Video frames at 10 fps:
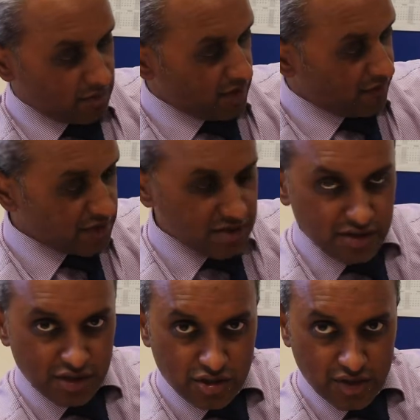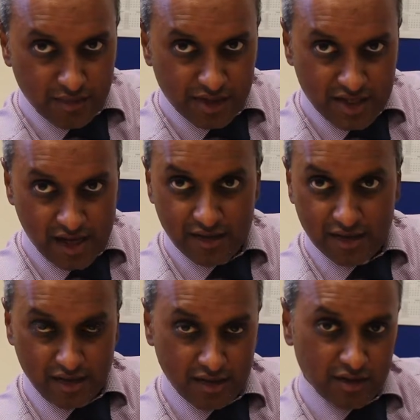If this is extremely
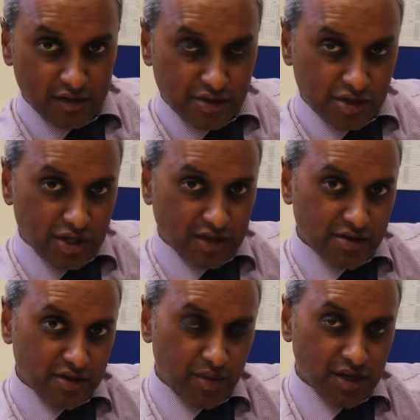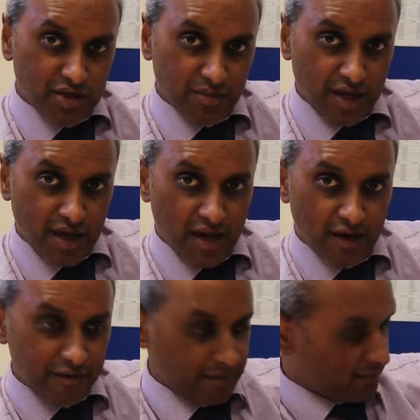tender, there is a chance that the patient may
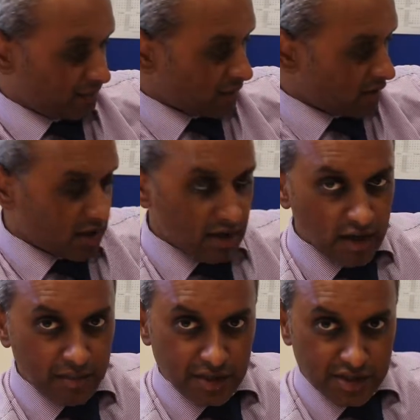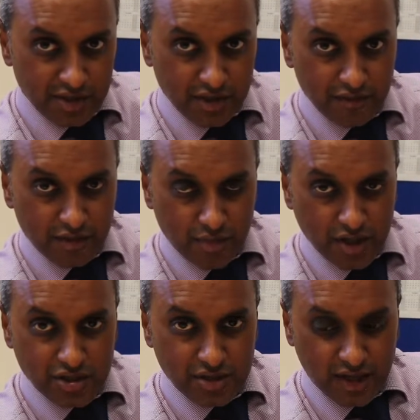have median nerve
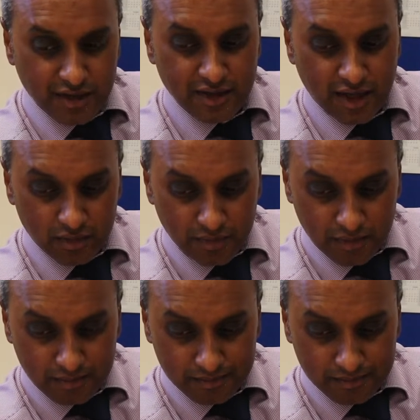compression at the elbow.